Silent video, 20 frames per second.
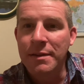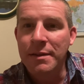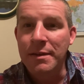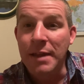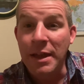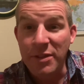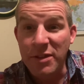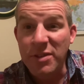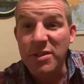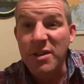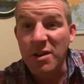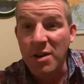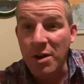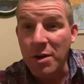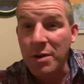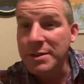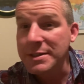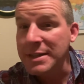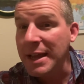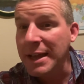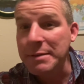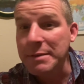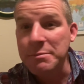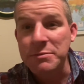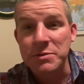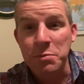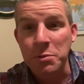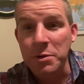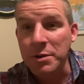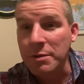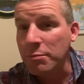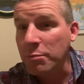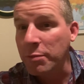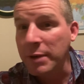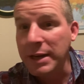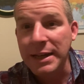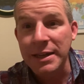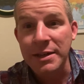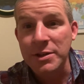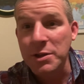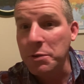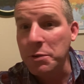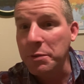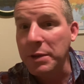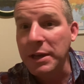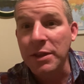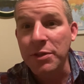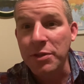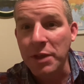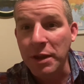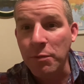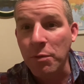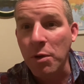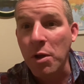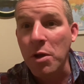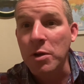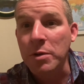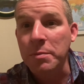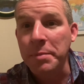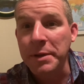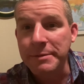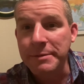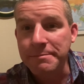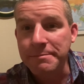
And then there are times where we didn't do anything wrong, but